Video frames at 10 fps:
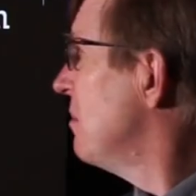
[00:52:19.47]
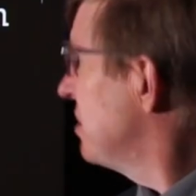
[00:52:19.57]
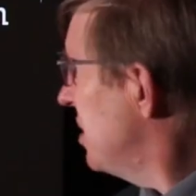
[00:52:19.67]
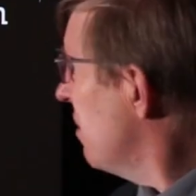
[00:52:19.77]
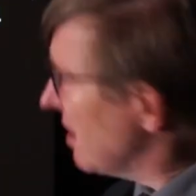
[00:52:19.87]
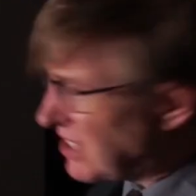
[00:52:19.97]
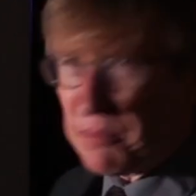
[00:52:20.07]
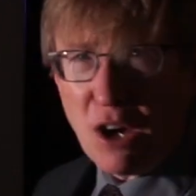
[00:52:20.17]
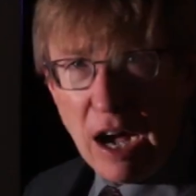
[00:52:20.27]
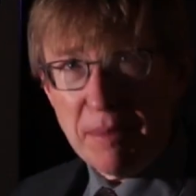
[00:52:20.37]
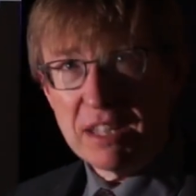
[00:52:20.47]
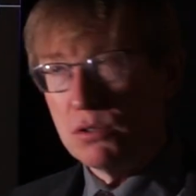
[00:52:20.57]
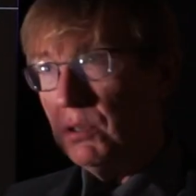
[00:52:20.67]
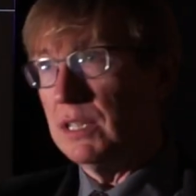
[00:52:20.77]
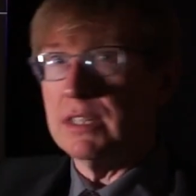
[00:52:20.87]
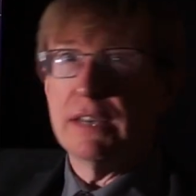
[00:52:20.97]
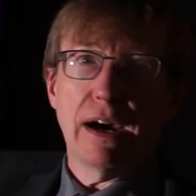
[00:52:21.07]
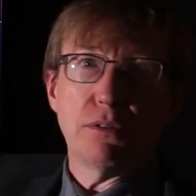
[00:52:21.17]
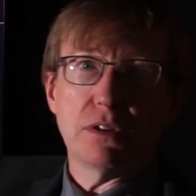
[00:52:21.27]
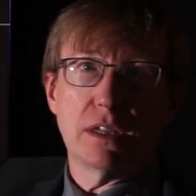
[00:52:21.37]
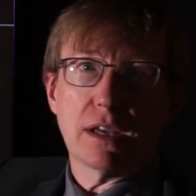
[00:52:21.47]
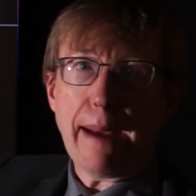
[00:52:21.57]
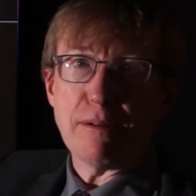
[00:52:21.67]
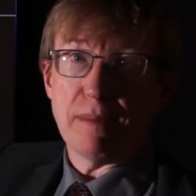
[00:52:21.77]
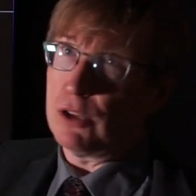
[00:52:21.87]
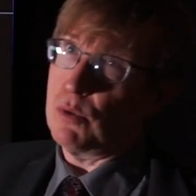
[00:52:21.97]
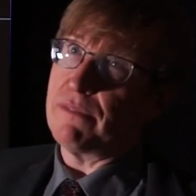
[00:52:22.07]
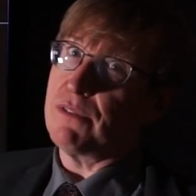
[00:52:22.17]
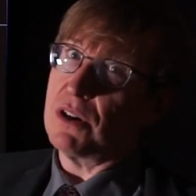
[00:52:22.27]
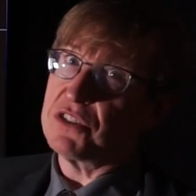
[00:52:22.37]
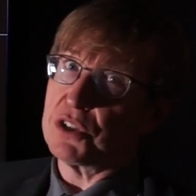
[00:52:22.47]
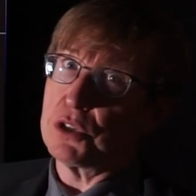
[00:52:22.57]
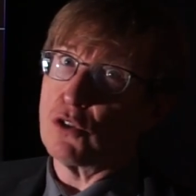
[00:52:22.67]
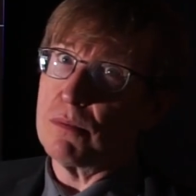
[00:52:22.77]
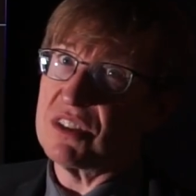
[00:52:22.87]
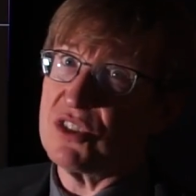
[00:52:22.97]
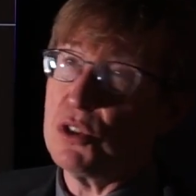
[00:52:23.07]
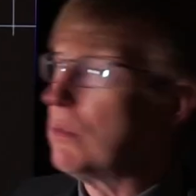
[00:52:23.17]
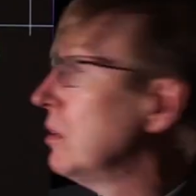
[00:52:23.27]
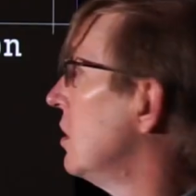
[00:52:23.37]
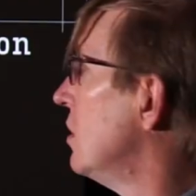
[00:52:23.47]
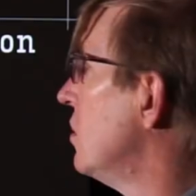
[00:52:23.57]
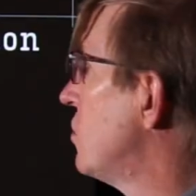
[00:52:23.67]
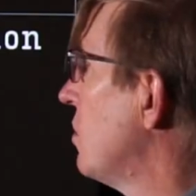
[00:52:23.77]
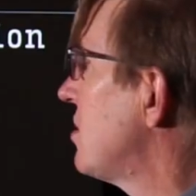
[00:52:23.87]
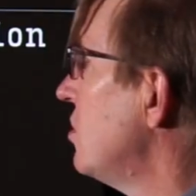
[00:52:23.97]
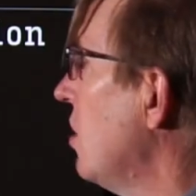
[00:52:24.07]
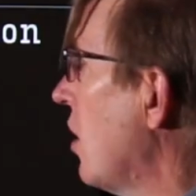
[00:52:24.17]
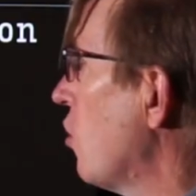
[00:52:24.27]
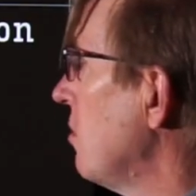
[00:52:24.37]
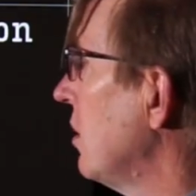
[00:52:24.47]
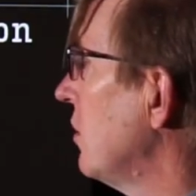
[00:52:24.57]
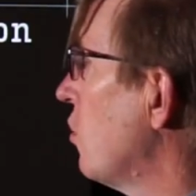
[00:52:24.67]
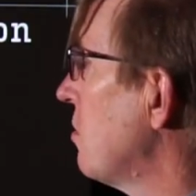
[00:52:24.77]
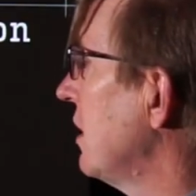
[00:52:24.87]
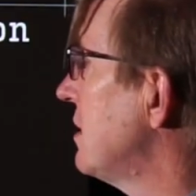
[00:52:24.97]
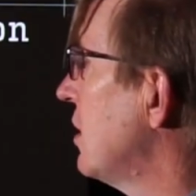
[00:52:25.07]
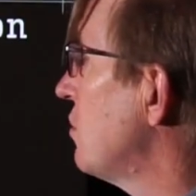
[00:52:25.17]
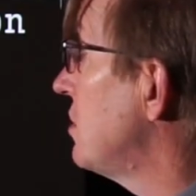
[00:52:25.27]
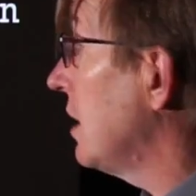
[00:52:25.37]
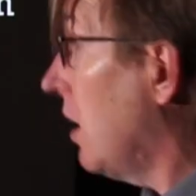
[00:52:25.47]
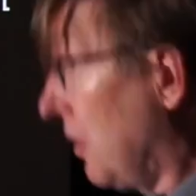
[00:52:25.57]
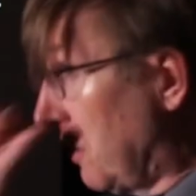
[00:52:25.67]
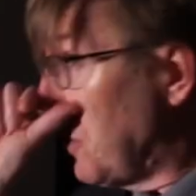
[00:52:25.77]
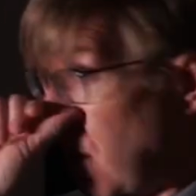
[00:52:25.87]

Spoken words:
but there are some comets who just live out in the Kuiper belt who have very circular orbits too. So it's not orbital eccentricity, although there